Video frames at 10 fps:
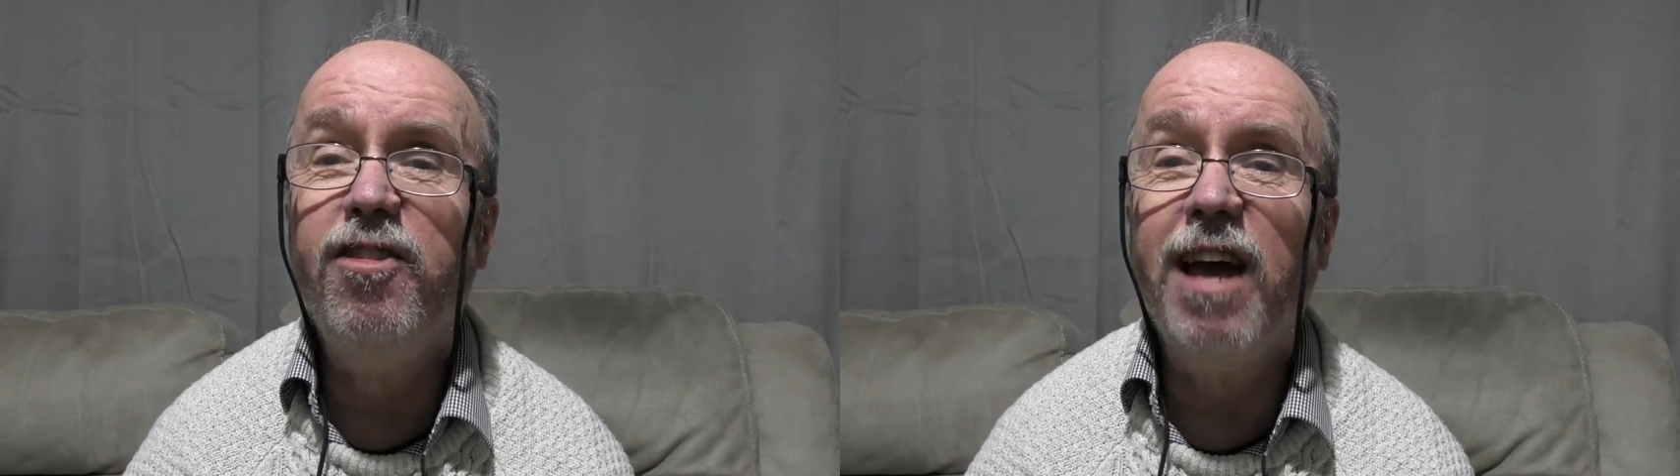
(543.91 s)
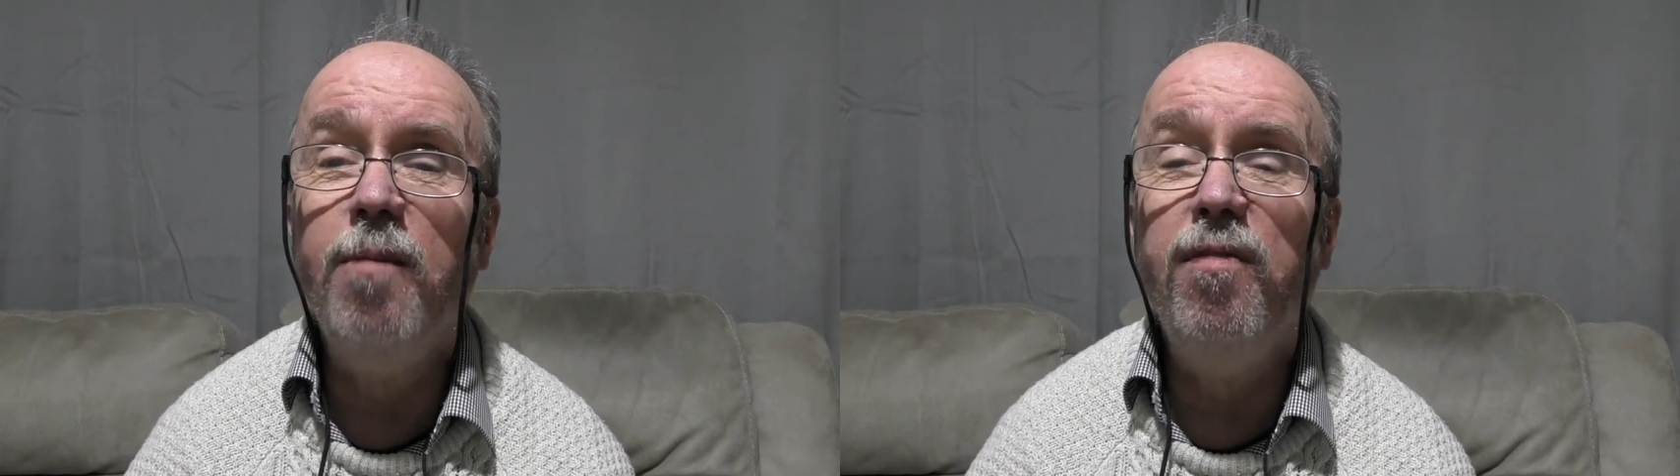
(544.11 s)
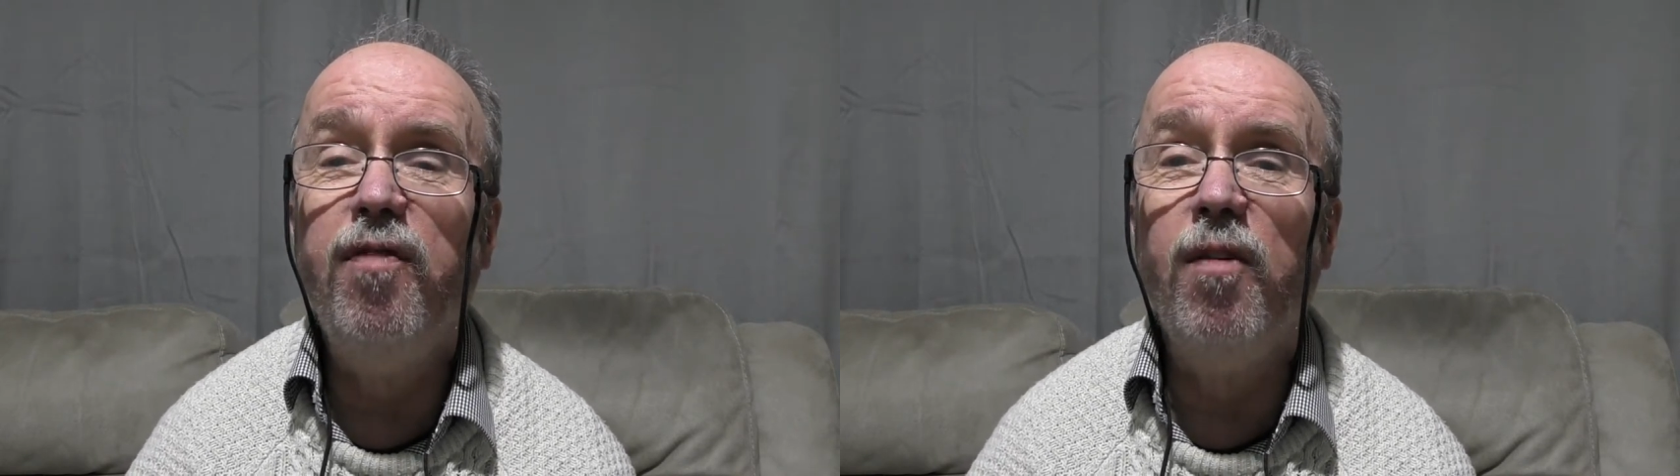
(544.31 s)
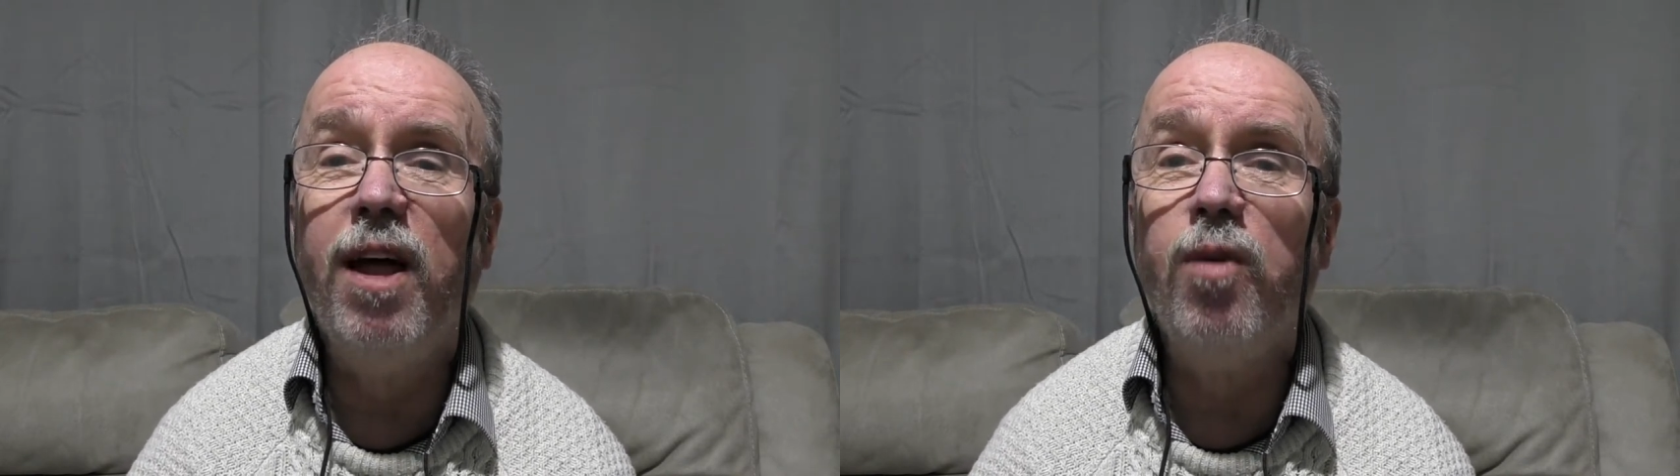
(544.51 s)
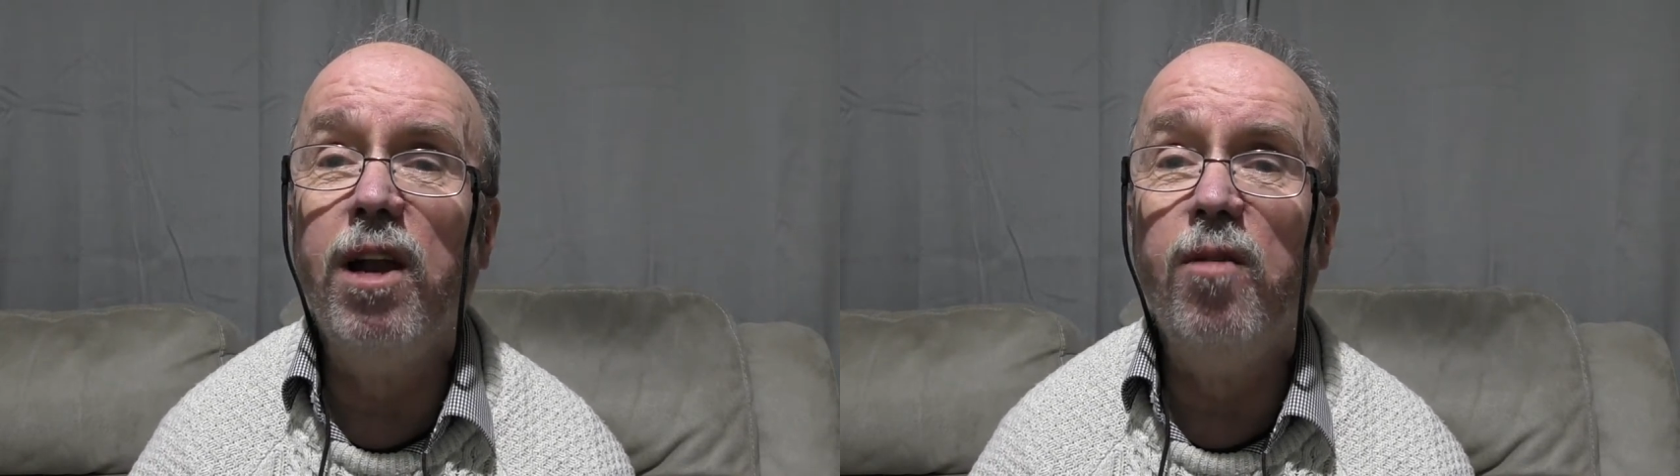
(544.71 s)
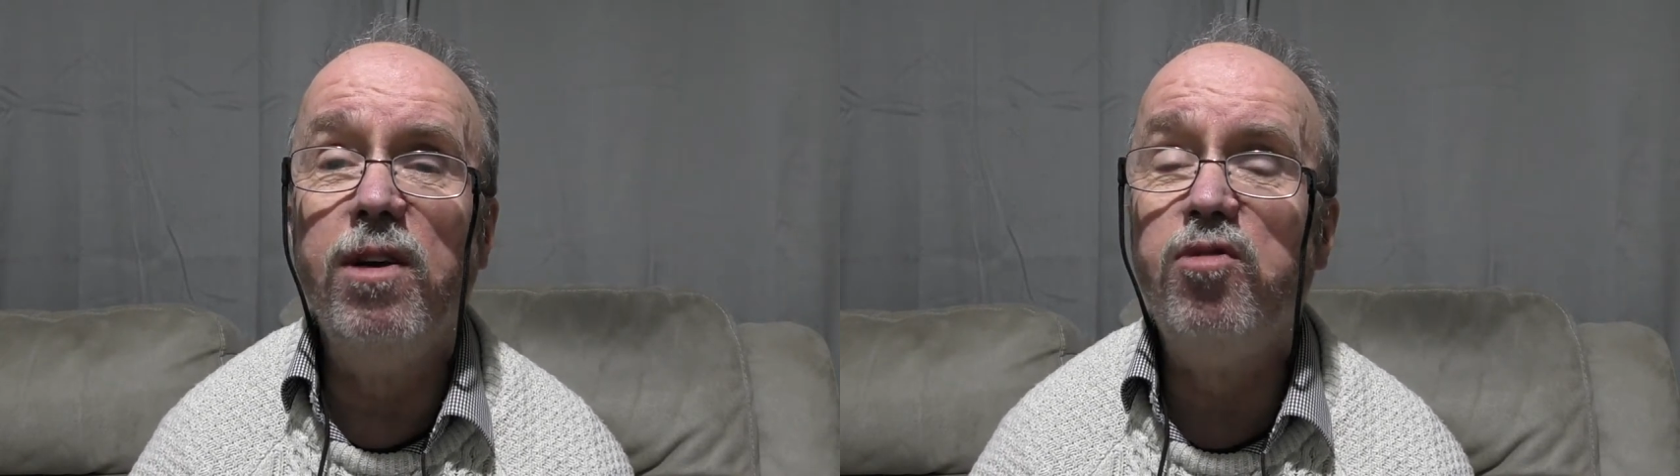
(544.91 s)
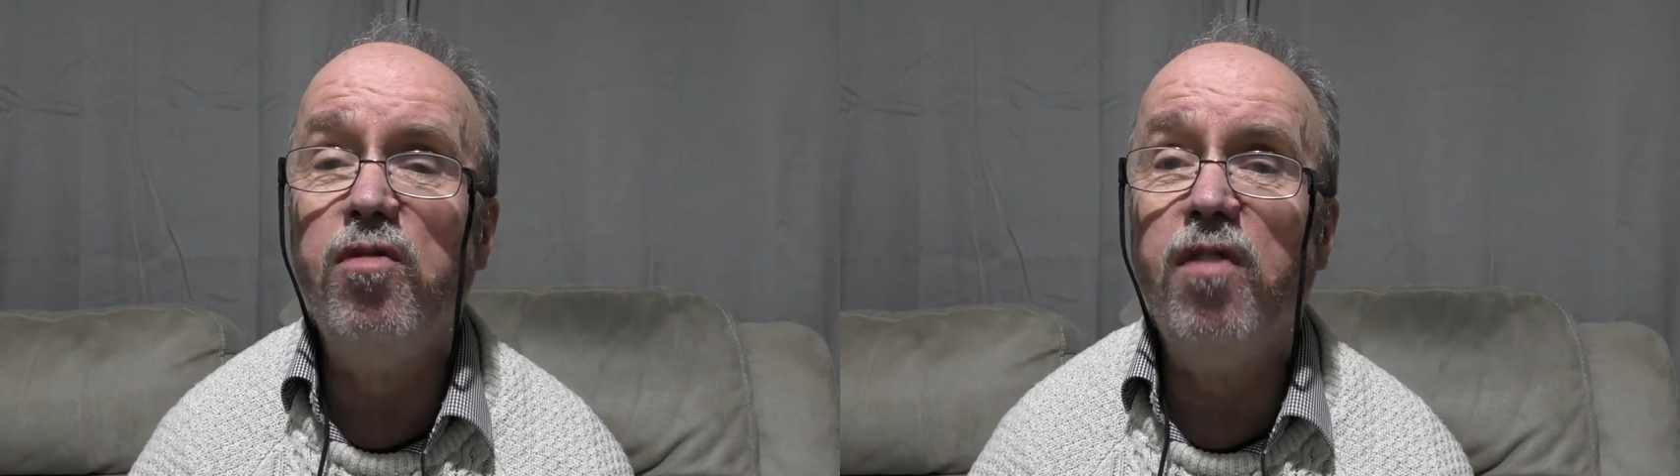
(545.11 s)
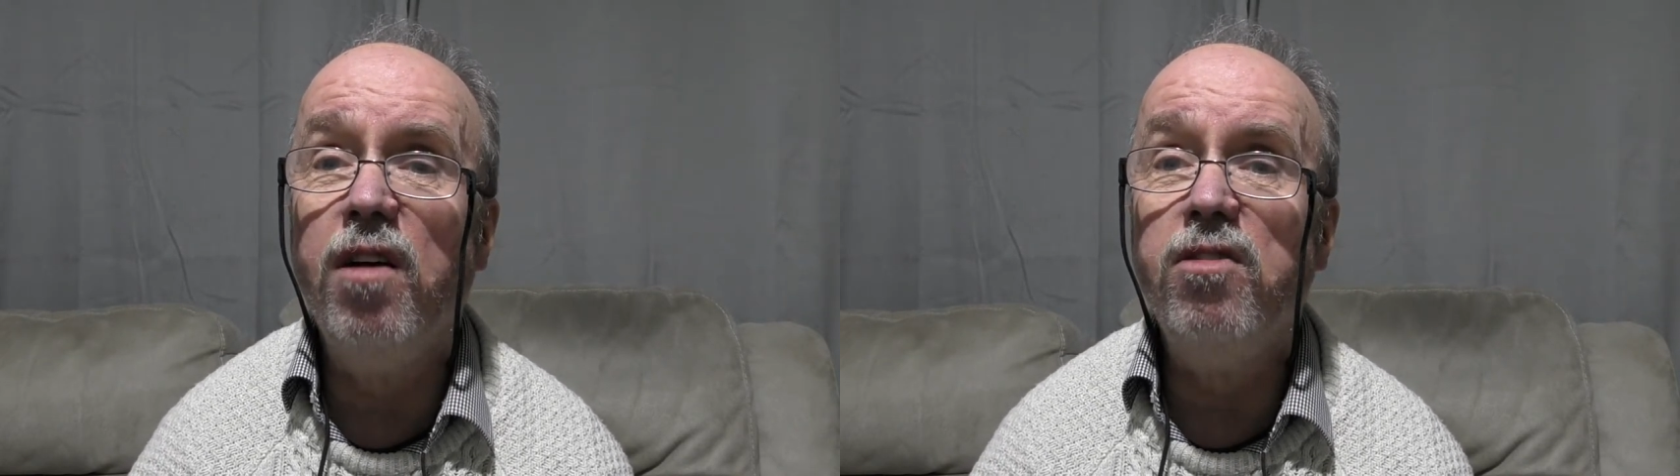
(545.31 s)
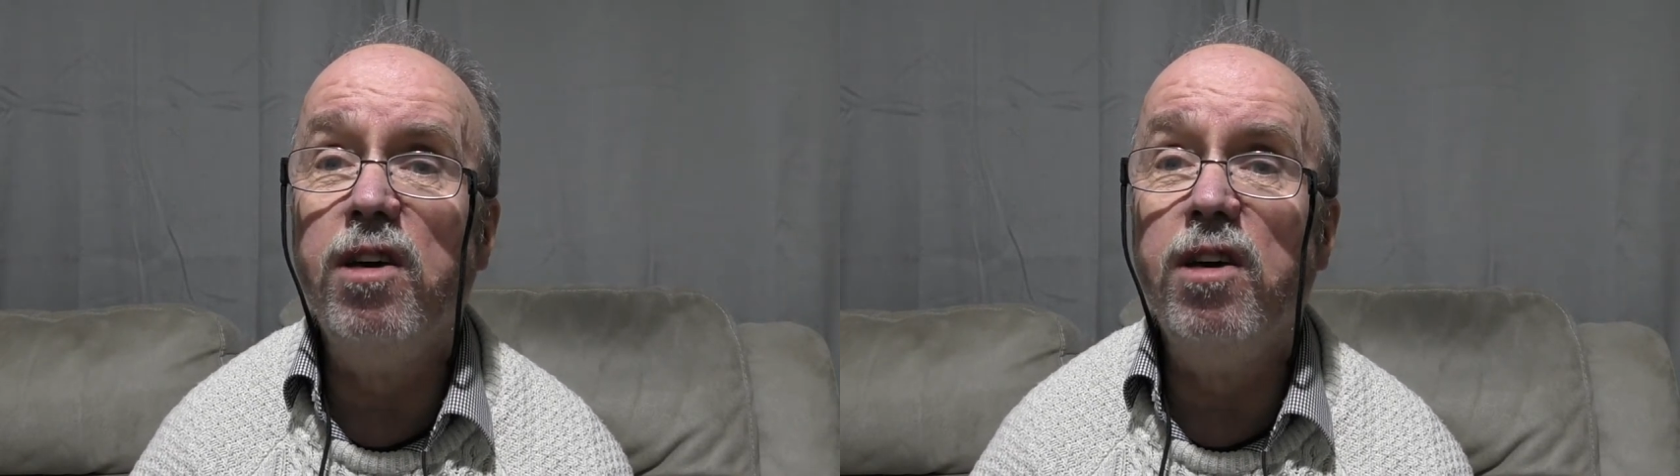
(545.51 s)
time before that, when I went to France,